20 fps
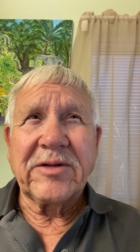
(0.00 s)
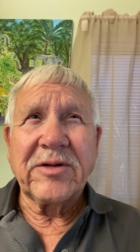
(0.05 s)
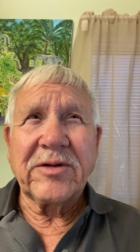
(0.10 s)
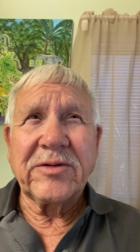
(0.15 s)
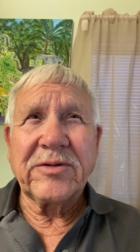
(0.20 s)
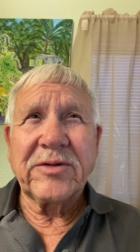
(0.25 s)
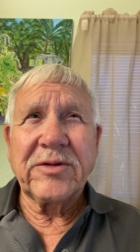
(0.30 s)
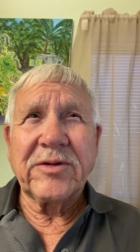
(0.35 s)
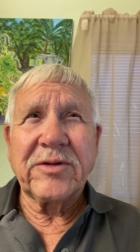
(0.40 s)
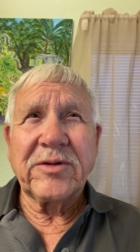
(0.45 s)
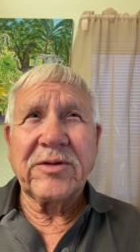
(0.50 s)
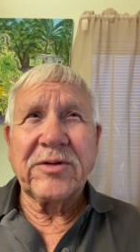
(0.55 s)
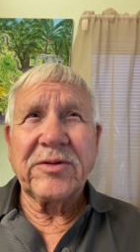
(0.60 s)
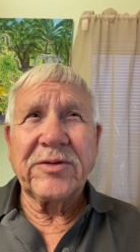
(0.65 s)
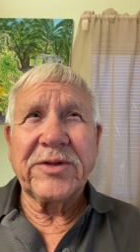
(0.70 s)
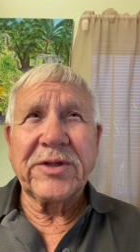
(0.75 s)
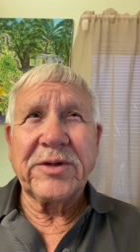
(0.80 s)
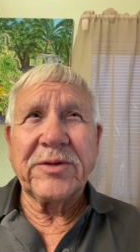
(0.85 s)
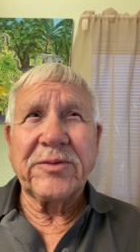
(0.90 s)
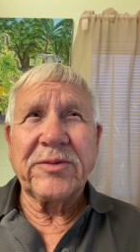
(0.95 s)
I don't
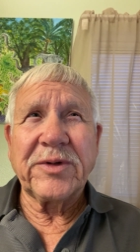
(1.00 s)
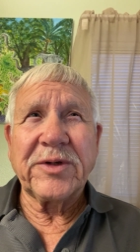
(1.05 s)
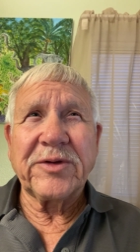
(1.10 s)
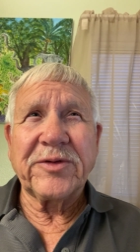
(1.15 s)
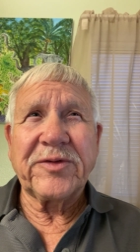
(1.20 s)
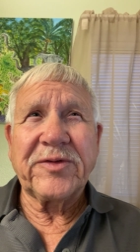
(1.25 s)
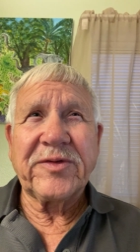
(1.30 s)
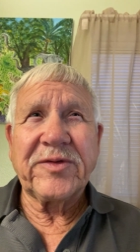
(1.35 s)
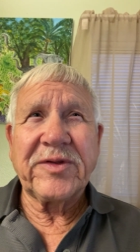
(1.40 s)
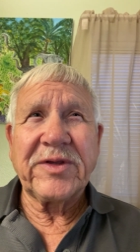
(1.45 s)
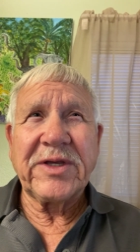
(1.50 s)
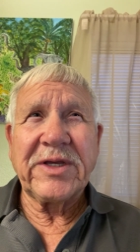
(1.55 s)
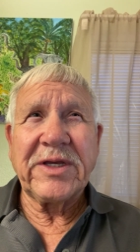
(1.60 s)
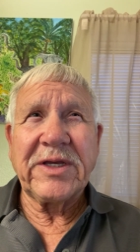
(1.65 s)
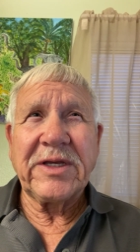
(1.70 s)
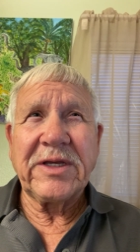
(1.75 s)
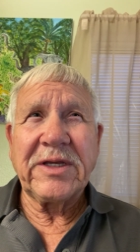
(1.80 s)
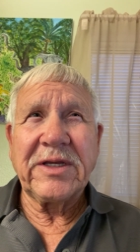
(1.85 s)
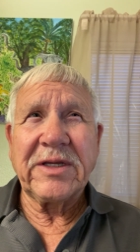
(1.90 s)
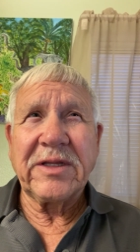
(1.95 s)
know that we'll
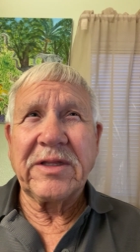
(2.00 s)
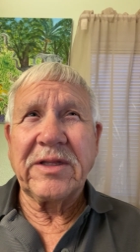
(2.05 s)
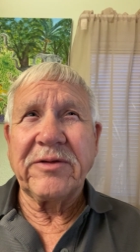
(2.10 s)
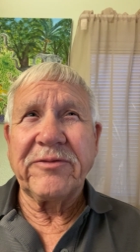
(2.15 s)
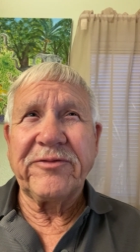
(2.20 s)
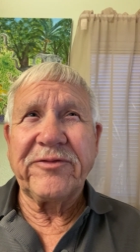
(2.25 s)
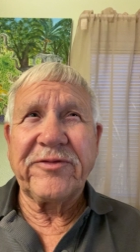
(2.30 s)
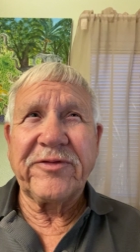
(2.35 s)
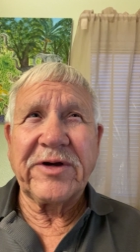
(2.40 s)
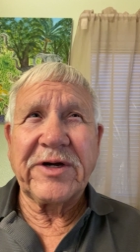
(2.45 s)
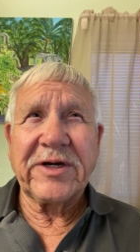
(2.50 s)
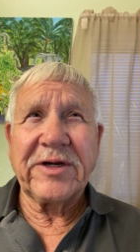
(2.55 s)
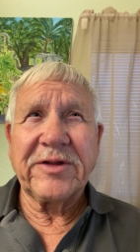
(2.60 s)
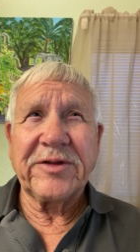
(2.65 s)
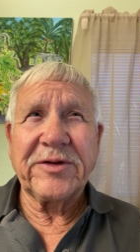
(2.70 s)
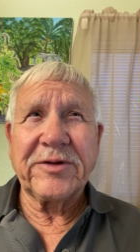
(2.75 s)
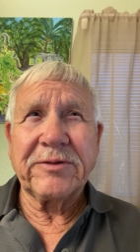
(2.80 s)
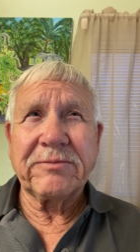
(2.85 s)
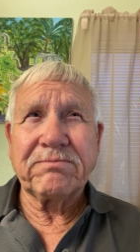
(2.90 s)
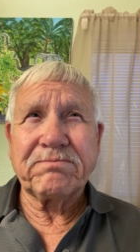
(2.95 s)
see the
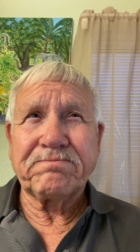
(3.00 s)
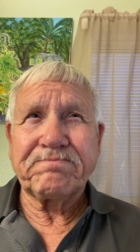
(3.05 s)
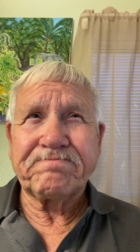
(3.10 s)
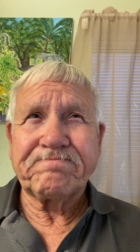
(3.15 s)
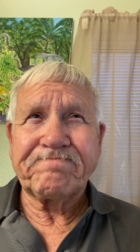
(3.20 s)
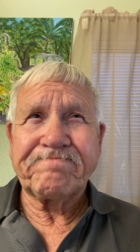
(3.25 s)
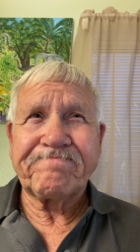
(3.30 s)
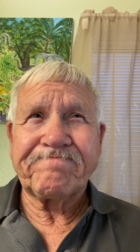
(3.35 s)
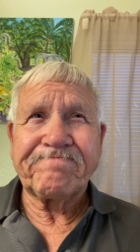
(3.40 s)
Father